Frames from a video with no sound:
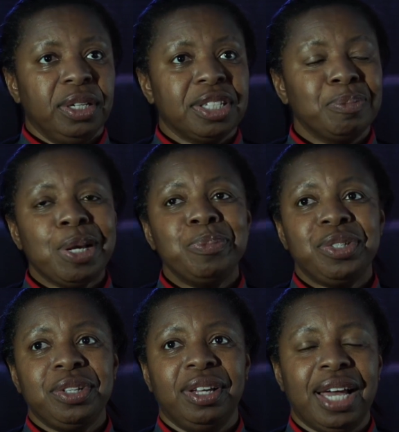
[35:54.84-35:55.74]
sometimes
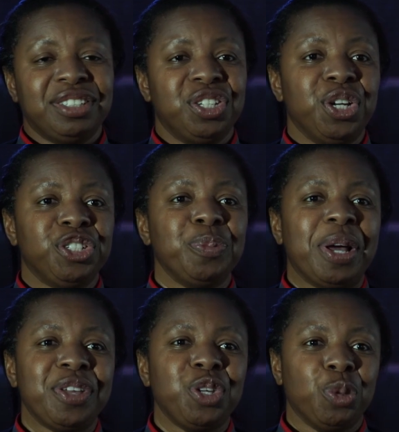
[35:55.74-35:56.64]
as a nurse you
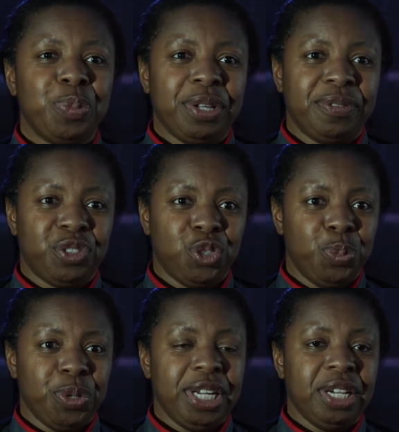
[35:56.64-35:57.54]
might think you're a bit of a
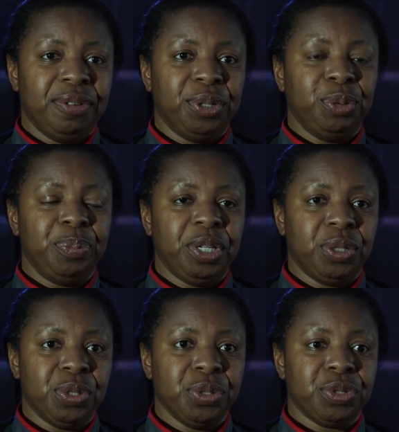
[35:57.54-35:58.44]
superhero
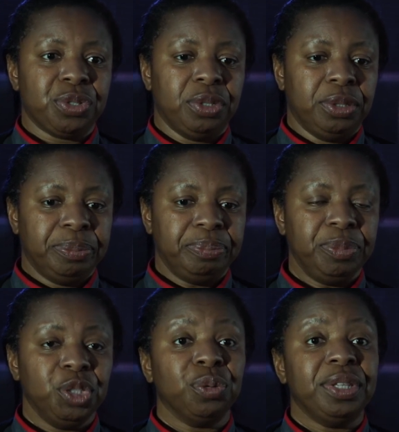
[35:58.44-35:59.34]
because
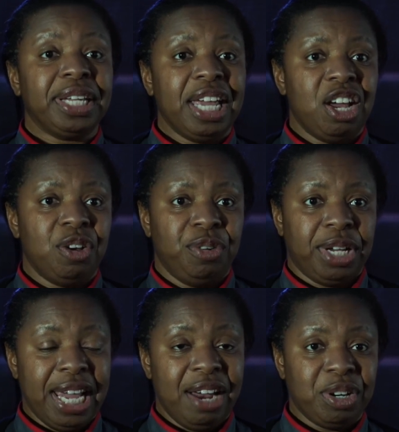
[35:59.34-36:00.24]
you're in the care,
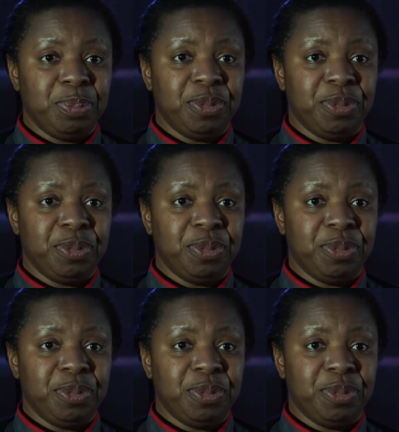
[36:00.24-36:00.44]
caring